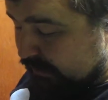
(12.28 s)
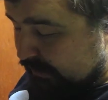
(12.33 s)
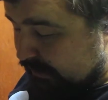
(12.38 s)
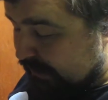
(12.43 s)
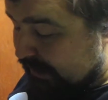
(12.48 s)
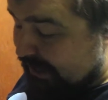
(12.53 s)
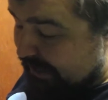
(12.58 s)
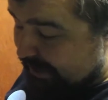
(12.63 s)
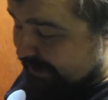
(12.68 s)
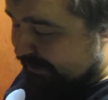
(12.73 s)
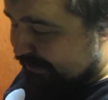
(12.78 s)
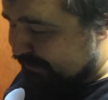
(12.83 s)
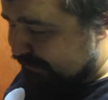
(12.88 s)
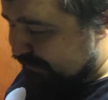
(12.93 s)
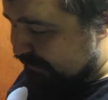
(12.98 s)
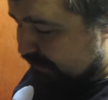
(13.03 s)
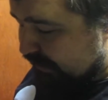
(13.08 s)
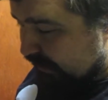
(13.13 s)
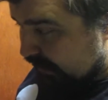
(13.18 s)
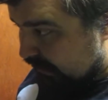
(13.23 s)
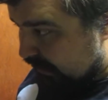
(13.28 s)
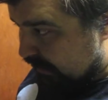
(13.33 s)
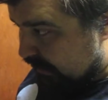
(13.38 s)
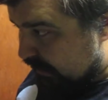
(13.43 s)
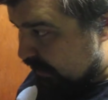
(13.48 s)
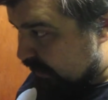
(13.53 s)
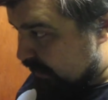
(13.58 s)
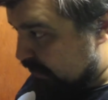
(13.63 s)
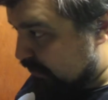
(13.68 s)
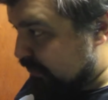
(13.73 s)
Yeah.
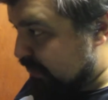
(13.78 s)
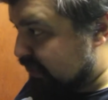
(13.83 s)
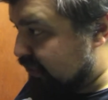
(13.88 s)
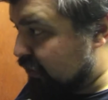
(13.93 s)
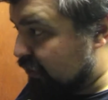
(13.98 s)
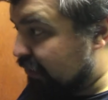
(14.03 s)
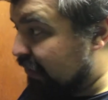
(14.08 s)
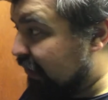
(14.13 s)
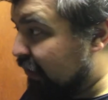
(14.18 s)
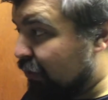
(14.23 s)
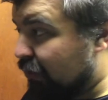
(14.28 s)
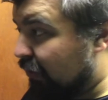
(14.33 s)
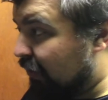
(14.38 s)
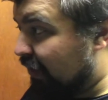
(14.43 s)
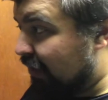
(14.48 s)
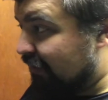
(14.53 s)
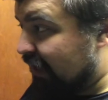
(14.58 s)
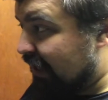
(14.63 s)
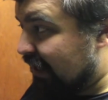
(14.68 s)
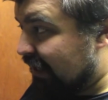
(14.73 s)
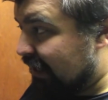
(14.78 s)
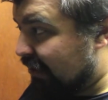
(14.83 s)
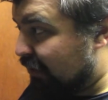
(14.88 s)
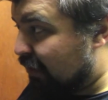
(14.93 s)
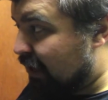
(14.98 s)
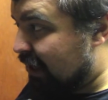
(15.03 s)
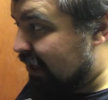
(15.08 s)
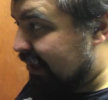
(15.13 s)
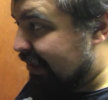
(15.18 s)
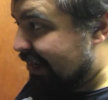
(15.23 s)
And I'm assuming you don't have anything
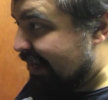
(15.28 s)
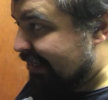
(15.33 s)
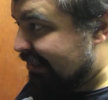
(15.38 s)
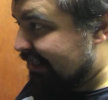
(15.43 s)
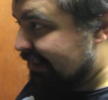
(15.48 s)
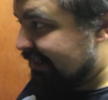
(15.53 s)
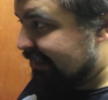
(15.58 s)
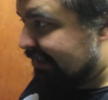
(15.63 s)
ready yet?